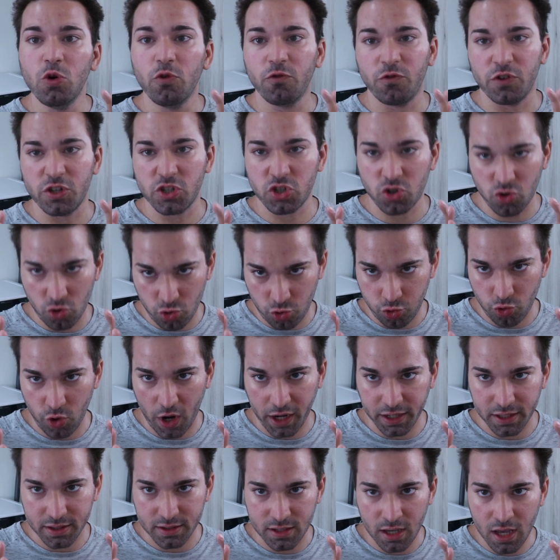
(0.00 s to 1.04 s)
Luffy's
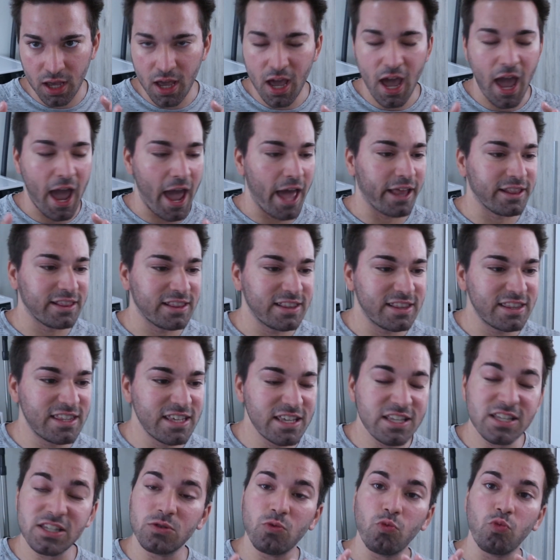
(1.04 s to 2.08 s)
credit. And
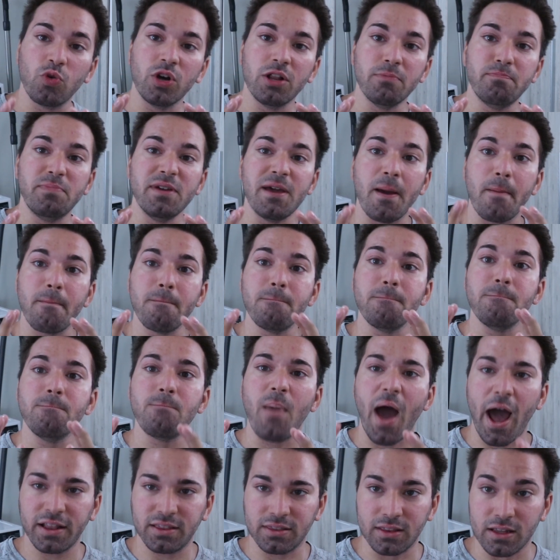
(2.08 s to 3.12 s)
this will be a
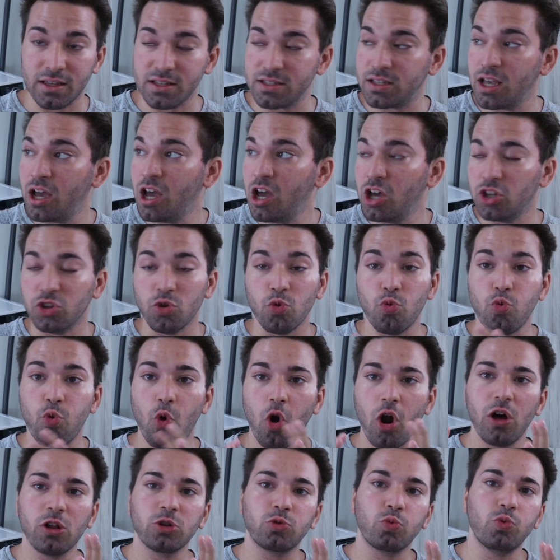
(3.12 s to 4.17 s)
madness. The
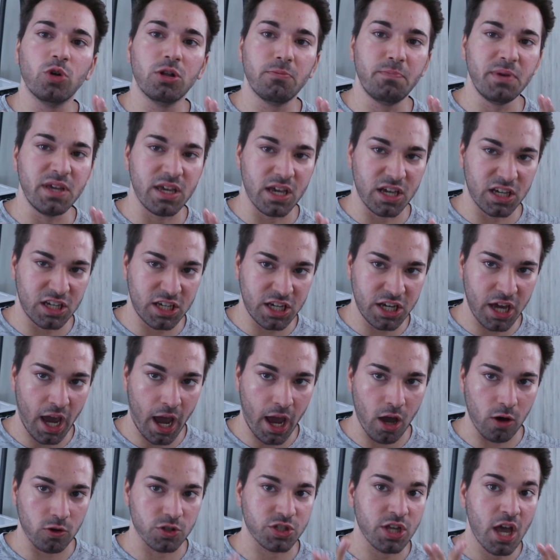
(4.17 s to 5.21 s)
world will be in
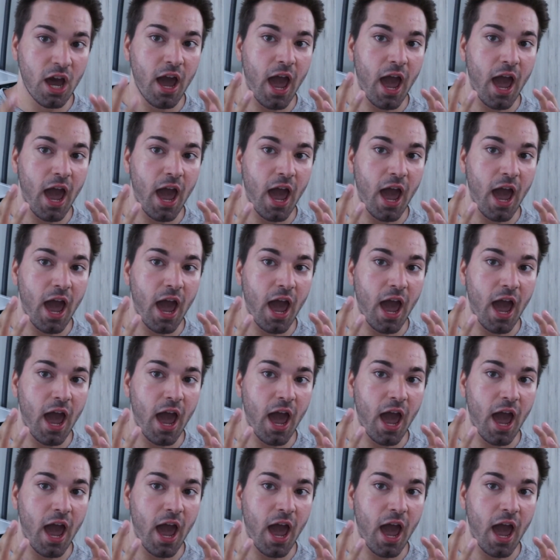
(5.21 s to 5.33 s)
chaos.